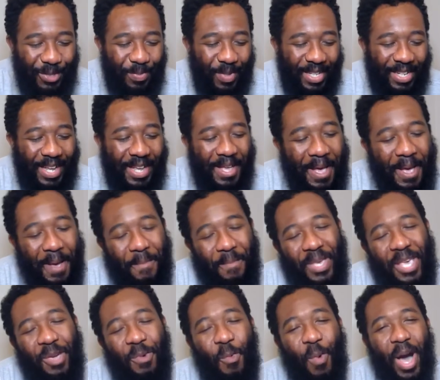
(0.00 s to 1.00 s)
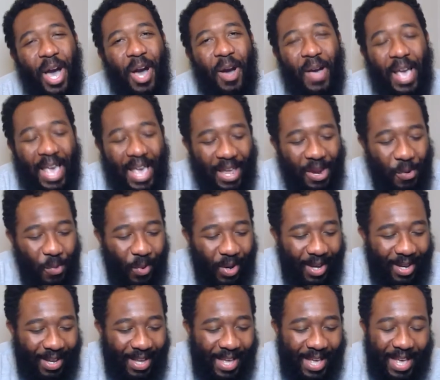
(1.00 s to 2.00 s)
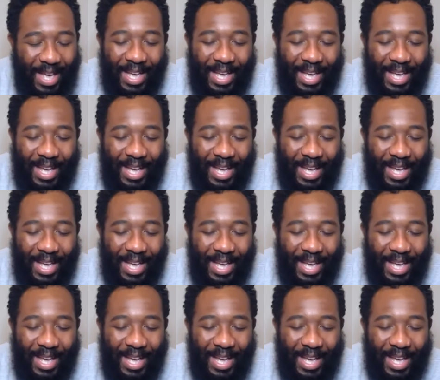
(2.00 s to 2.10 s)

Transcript: But meanwhile, Haniwa